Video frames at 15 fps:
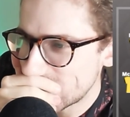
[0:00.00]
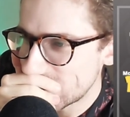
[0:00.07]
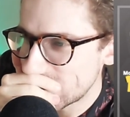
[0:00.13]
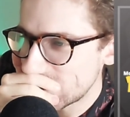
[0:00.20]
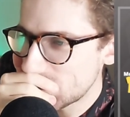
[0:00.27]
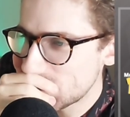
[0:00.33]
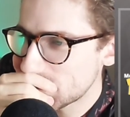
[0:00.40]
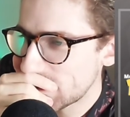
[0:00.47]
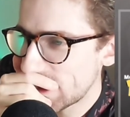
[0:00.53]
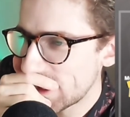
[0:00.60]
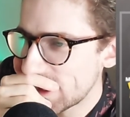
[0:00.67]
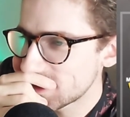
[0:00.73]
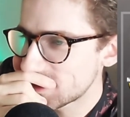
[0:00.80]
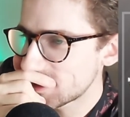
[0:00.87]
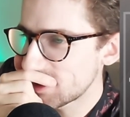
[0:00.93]
Tim
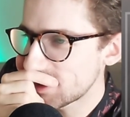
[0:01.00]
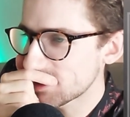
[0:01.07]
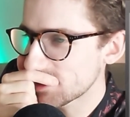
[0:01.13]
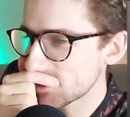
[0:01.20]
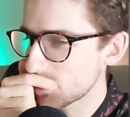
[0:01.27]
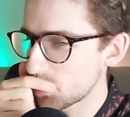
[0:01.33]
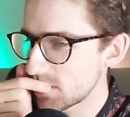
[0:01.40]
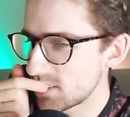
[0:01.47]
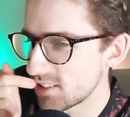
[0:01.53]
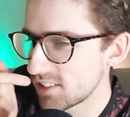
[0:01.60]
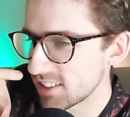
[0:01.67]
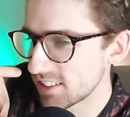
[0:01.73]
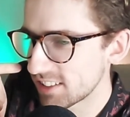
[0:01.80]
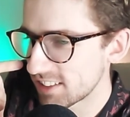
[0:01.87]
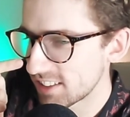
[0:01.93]
Payne sends it, switches
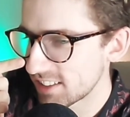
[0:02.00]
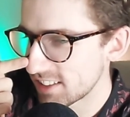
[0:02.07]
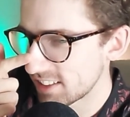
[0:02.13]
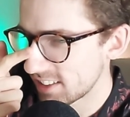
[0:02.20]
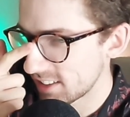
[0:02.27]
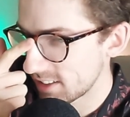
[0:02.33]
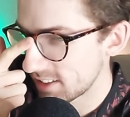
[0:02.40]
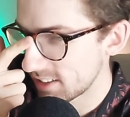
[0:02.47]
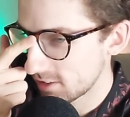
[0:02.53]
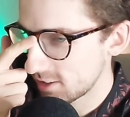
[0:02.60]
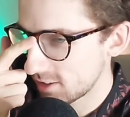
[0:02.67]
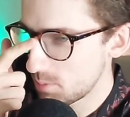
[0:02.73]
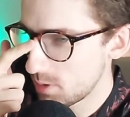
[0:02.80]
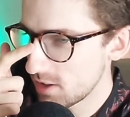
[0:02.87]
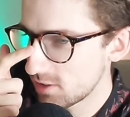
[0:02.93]
it
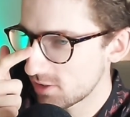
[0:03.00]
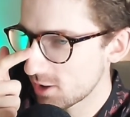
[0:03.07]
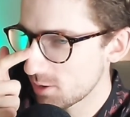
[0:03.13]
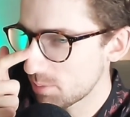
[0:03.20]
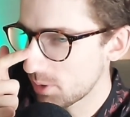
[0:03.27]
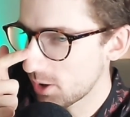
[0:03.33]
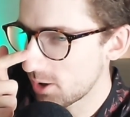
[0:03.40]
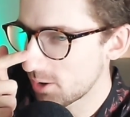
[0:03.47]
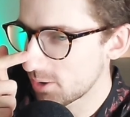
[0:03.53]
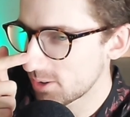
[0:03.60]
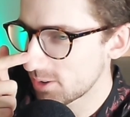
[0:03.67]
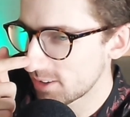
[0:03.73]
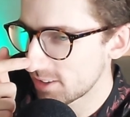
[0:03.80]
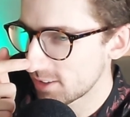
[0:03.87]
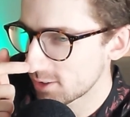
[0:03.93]
to Piscopo,
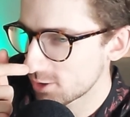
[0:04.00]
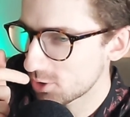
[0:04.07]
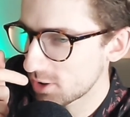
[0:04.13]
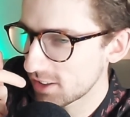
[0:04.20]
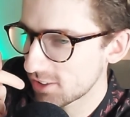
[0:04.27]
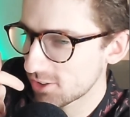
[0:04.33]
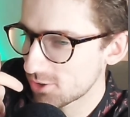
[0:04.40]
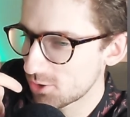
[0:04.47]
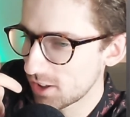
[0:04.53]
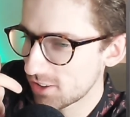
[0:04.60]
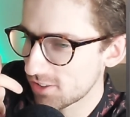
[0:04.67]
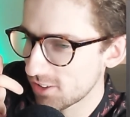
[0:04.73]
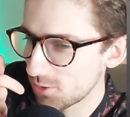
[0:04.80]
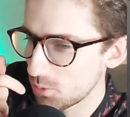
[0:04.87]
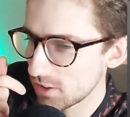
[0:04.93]
trying to
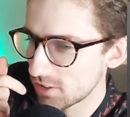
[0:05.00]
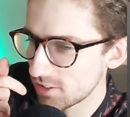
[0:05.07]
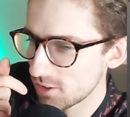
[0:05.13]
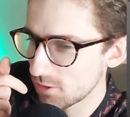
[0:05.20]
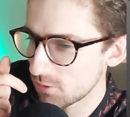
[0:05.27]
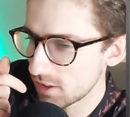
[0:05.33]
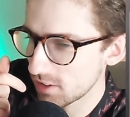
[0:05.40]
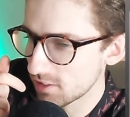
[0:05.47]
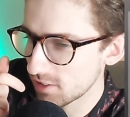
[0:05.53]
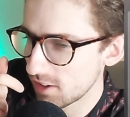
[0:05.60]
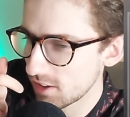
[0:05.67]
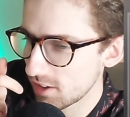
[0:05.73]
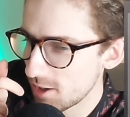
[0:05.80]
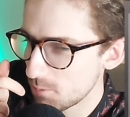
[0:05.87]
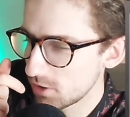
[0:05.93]
stretch this Western defence.
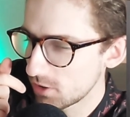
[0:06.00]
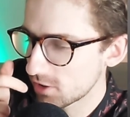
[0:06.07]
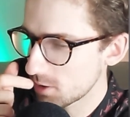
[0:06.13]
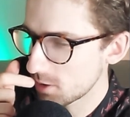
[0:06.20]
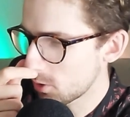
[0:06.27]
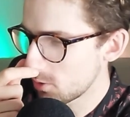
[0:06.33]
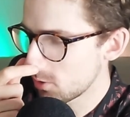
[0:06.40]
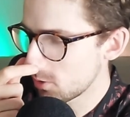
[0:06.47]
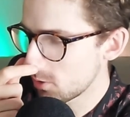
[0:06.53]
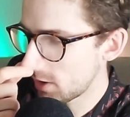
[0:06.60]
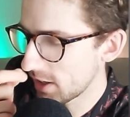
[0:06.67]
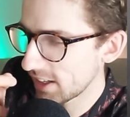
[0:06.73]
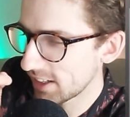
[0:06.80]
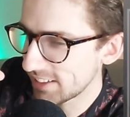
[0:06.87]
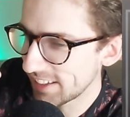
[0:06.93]
Piscopo, who's
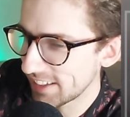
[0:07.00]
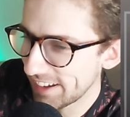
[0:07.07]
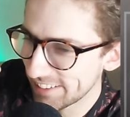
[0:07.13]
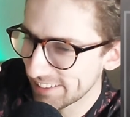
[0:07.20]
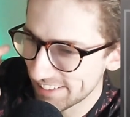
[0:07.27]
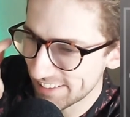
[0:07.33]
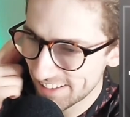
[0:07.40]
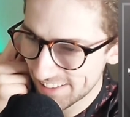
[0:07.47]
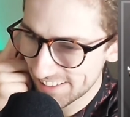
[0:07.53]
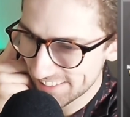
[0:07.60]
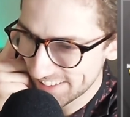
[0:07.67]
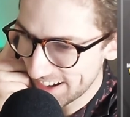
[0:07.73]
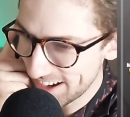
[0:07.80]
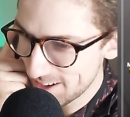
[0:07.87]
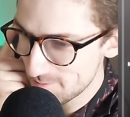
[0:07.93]
running out of legs at the end of this
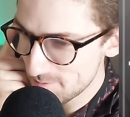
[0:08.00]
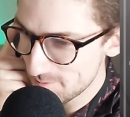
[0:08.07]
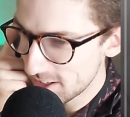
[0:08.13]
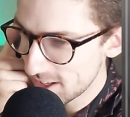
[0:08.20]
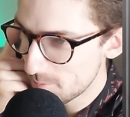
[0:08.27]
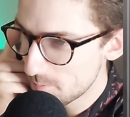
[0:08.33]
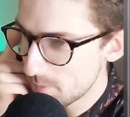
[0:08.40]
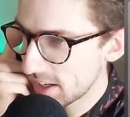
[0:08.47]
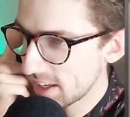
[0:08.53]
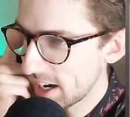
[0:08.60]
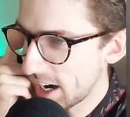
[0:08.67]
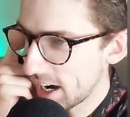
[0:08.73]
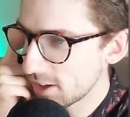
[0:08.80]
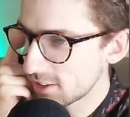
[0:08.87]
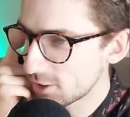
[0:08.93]
game.
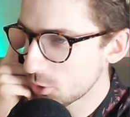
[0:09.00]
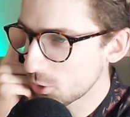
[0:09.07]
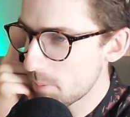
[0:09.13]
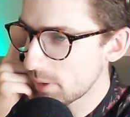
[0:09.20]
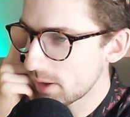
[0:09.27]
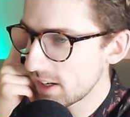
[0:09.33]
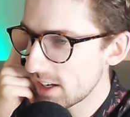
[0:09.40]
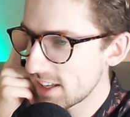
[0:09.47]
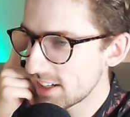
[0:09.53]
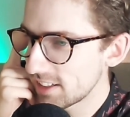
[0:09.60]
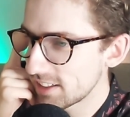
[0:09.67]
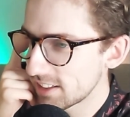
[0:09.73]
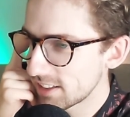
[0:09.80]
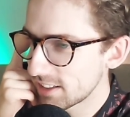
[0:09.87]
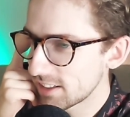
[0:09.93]
McGarry to whip it
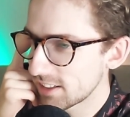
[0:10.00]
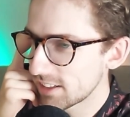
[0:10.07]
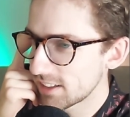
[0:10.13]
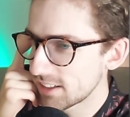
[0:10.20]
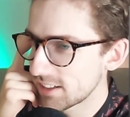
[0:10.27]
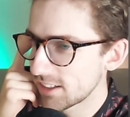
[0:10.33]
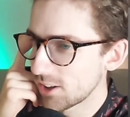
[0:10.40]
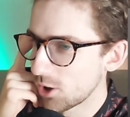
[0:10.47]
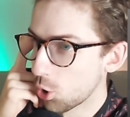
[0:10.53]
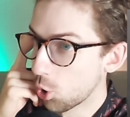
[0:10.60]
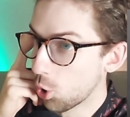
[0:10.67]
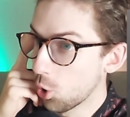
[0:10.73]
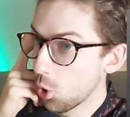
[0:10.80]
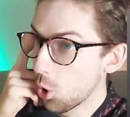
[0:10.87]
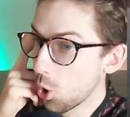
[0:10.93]
in.
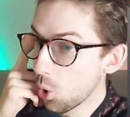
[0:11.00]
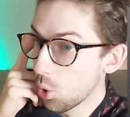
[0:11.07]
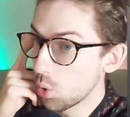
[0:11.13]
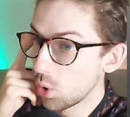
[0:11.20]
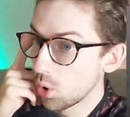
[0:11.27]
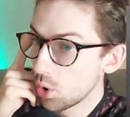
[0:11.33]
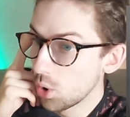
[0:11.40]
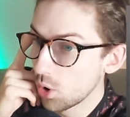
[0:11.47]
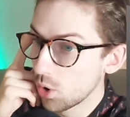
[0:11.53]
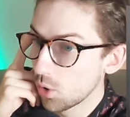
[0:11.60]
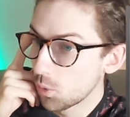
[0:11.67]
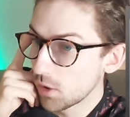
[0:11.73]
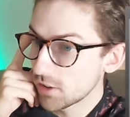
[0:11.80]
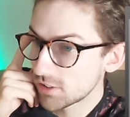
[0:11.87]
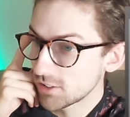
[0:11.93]
Oh,
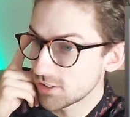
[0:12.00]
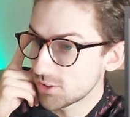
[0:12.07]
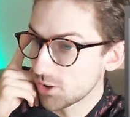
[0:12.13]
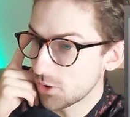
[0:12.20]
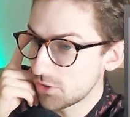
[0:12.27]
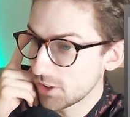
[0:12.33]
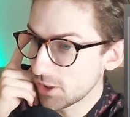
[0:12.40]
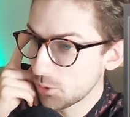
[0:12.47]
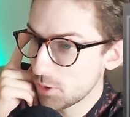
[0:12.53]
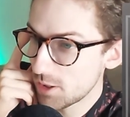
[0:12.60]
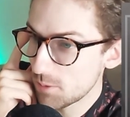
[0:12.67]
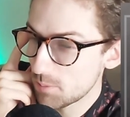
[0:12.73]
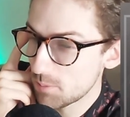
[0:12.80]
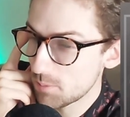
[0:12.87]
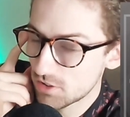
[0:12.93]
Western don't deal with
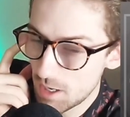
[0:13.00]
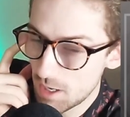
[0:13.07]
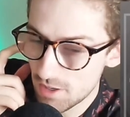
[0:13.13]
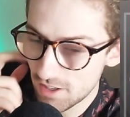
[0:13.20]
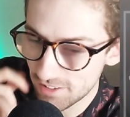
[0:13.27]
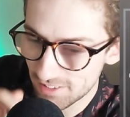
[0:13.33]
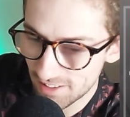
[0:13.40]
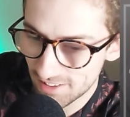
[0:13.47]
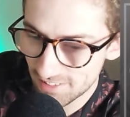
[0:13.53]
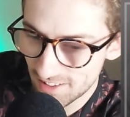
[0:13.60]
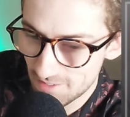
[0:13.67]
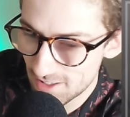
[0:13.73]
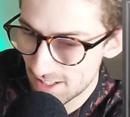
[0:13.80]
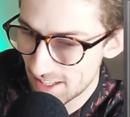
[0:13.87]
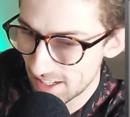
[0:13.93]
it, but Jamie Young's there to
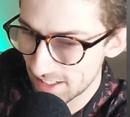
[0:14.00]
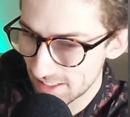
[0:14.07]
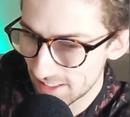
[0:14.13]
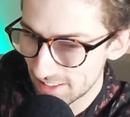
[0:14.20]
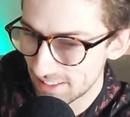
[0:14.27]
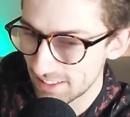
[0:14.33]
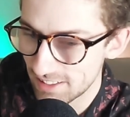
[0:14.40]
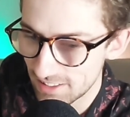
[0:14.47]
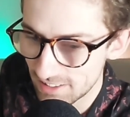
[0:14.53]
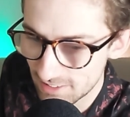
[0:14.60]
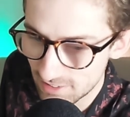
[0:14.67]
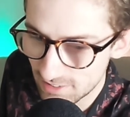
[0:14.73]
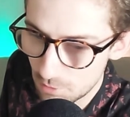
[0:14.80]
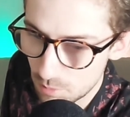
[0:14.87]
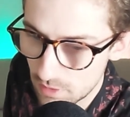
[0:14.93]
save the day.
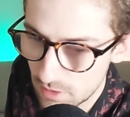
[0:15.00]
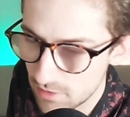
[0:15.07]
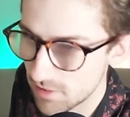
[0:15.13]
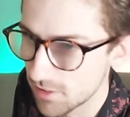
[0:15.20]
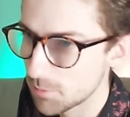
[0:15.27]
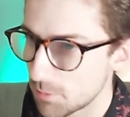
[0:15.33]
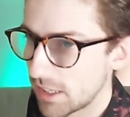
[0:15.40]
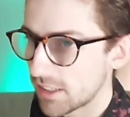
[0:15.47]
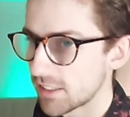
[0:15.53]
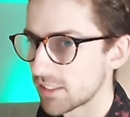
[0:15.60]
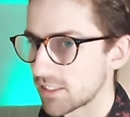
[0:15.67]
7 minutes, says Matt.